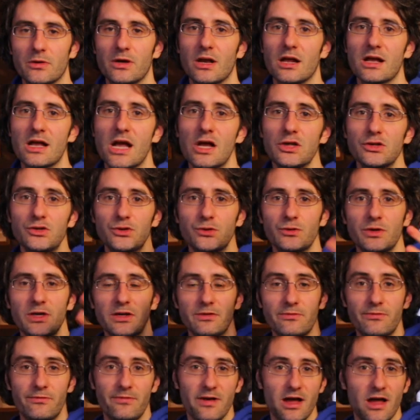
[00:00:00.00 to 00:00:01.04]
gonna count you
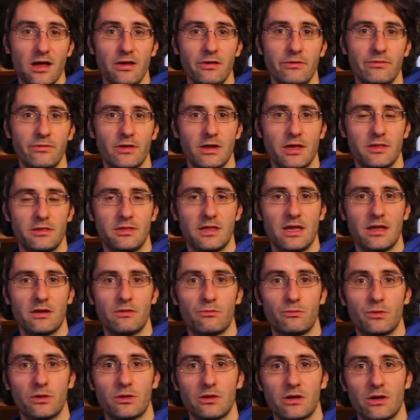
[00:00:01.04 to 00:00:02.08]
in 5 and
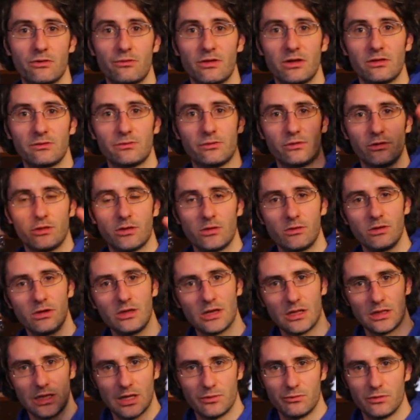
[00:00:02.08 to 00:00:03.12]
then we're gonna rest for 3
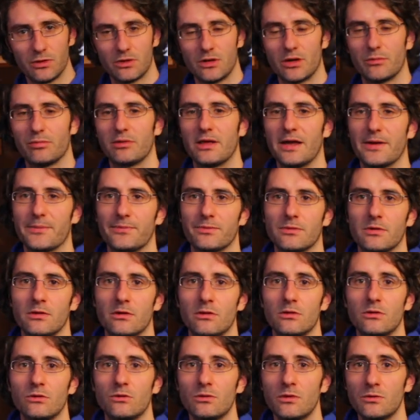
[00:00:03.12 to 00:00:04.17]
and then we're gonna play.
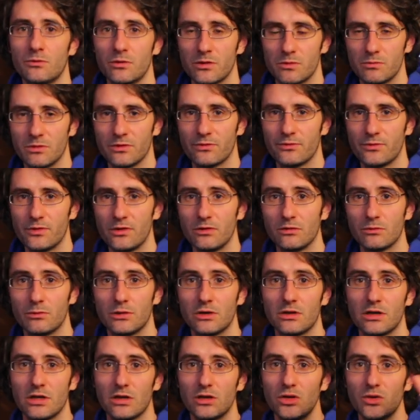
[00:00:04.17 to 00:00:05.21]
Do it with me first, we're
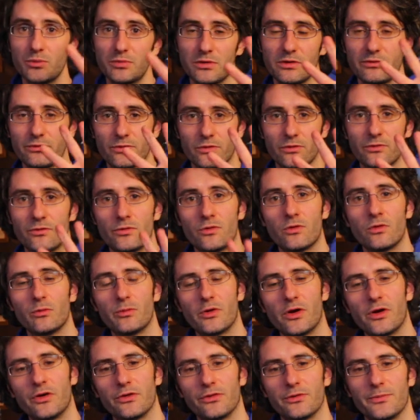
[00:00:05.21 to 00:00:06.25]
gonna loop it for 4
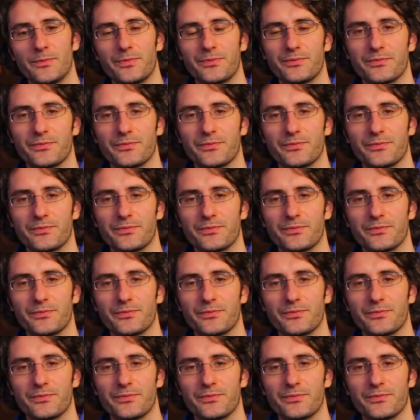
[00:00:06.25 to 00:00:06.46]
bars.